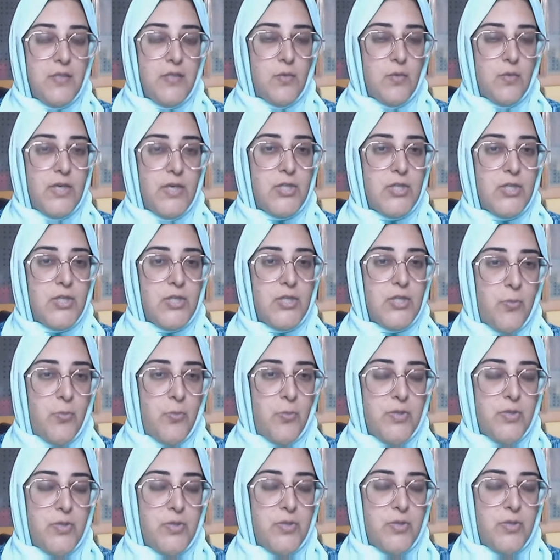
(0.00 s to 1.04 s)

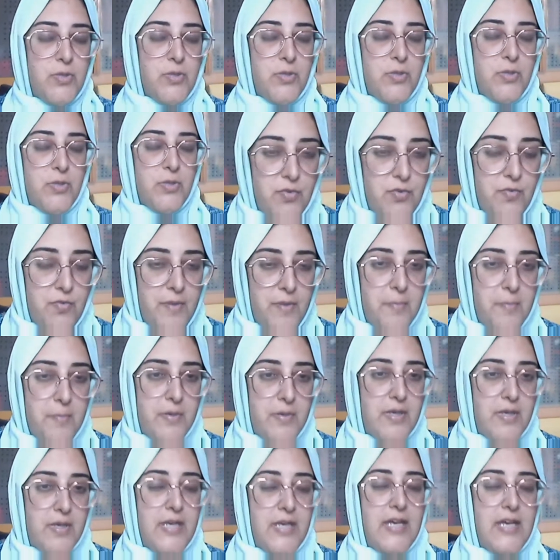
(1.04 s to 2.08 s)
workshop on the 2nd
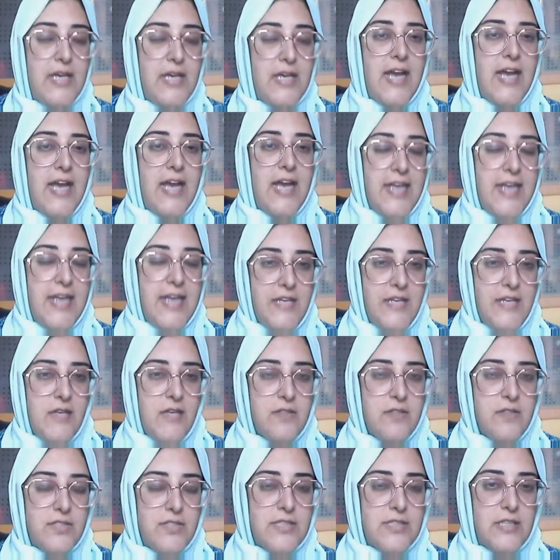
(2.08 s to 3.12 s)
of November,
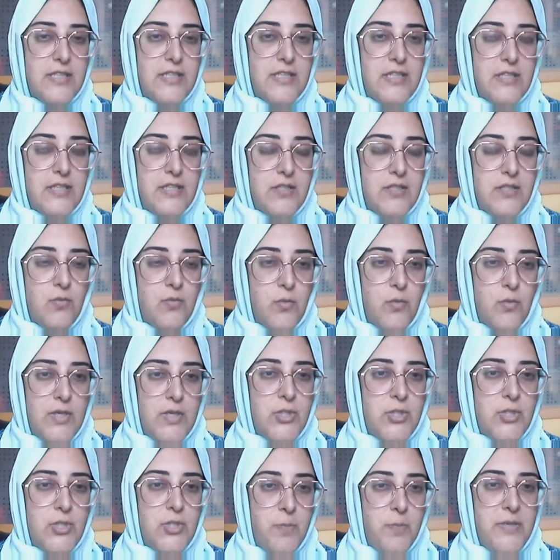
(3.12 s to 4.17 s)
an adult
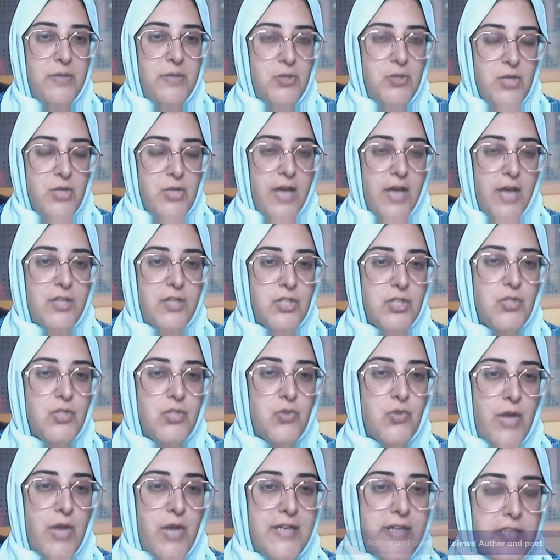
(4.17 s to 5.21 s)
workshop,
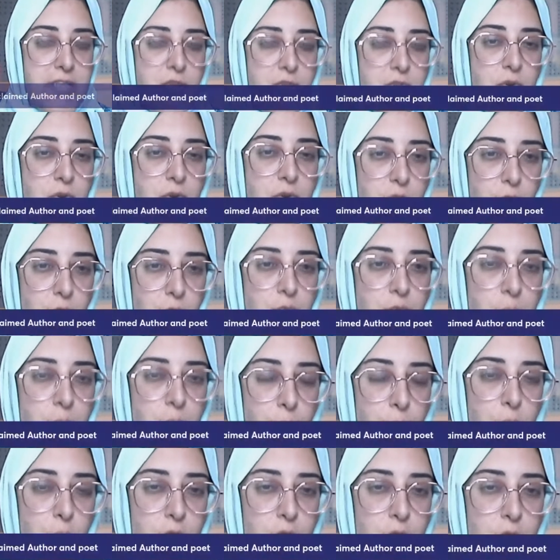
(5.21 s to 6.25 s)
Introduction to Writing Your
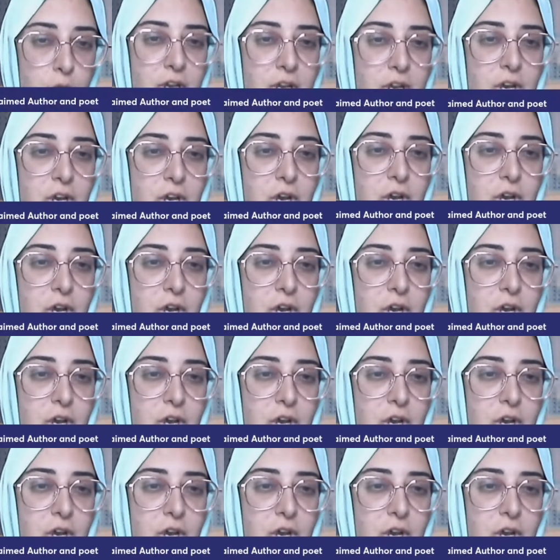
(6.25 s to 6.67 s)
Own Book.